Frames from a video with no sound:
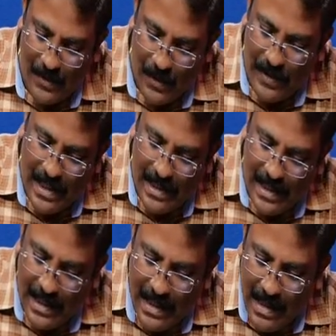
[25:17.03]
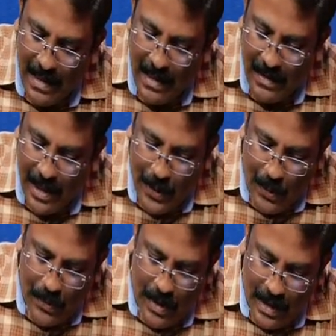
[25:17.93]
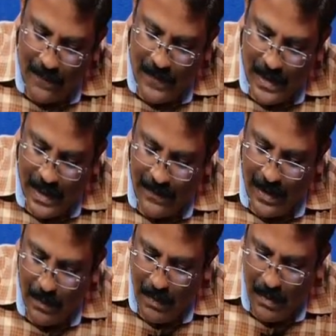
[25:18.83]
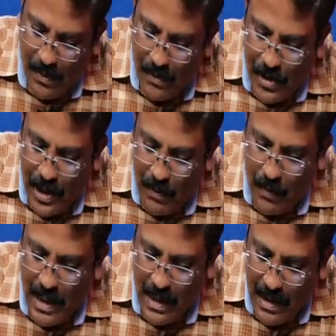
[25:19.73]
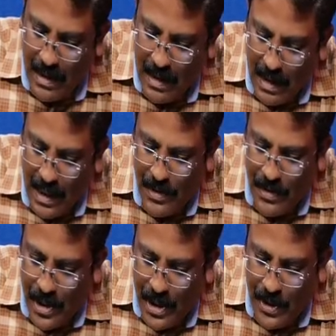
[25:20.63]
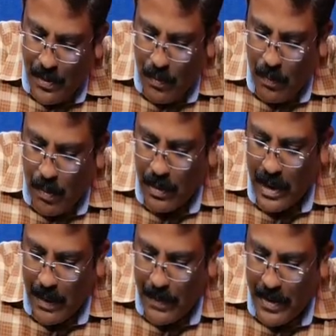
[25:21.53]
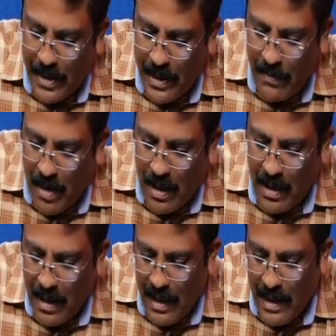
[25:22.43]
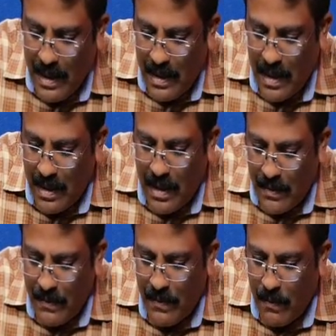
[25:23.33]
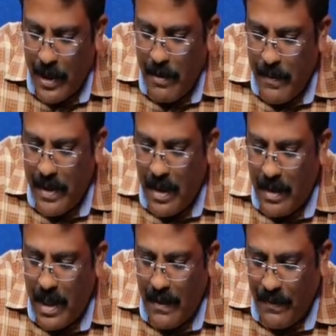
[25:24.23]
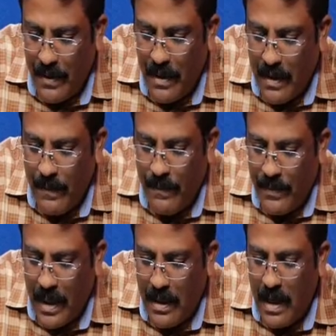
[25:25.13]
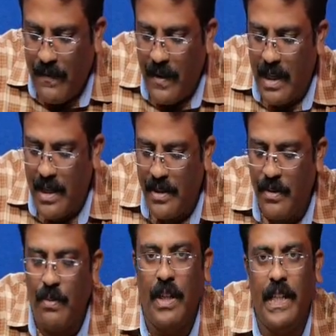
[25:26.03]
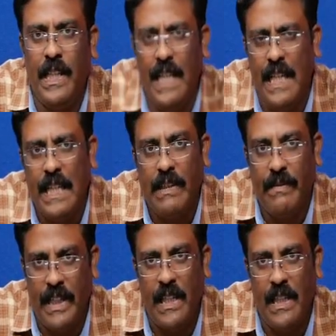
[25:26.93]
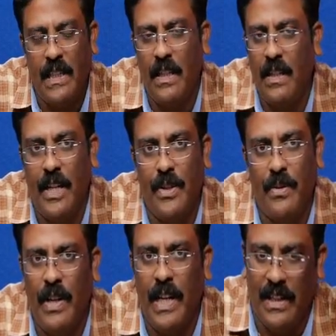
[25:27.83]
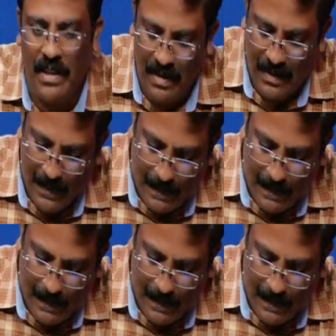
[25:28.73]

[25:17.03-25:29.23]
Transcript: So we can say that there are two null graph is available. So G1 and G2 both are representing what? A null graph. What do you mean null graph? Null graph will consist only the vertices and there is no edges.